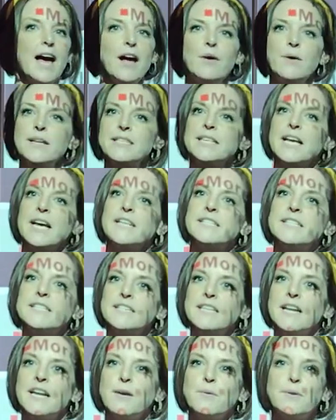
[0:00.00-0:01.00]
always
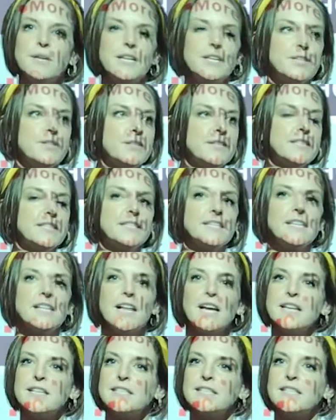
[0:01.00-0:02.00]
hesitate when I do this in
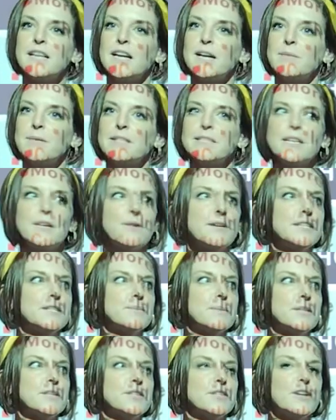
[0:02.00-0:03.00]
class time because I always
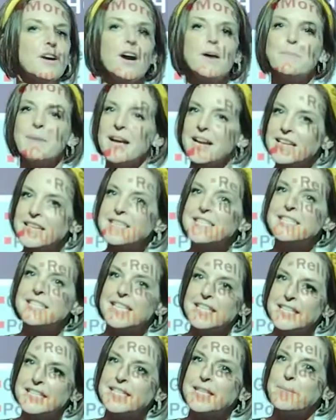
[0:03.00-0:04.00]
wonder, am I going to
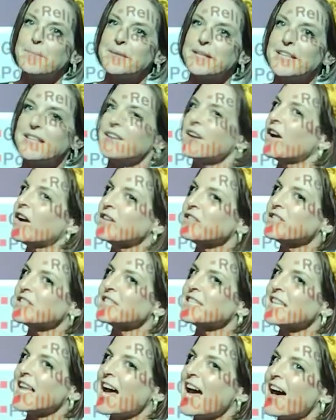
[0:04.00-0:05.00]
say something there? I'll
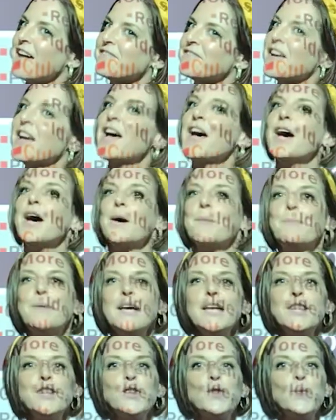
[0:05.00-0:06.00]
just laugh.
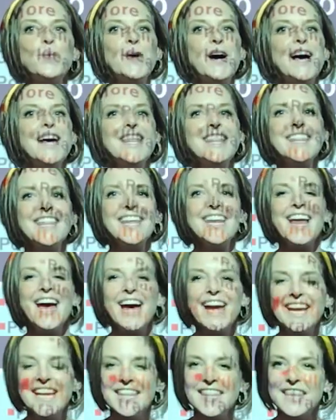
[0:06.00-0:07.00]
But the one that I
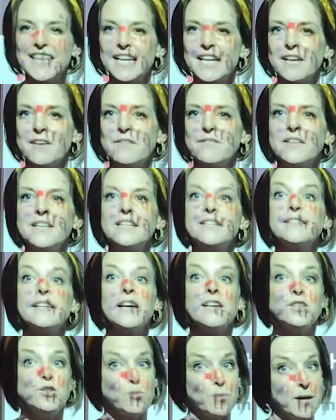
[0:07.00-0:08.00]
can think of is
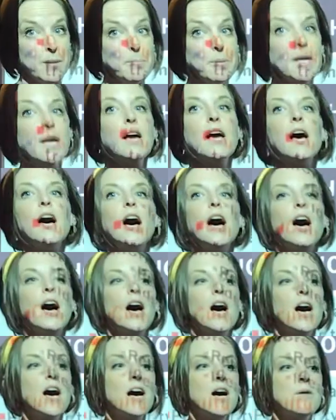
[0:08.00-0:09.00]
a drip.
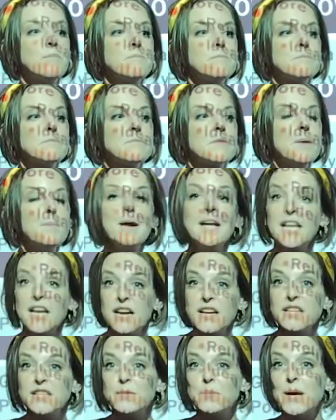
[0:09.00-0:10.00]
My
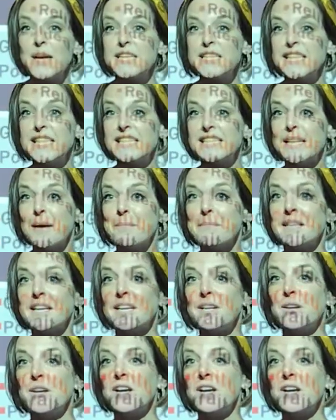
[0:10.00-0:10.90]
youngest wanted to get something,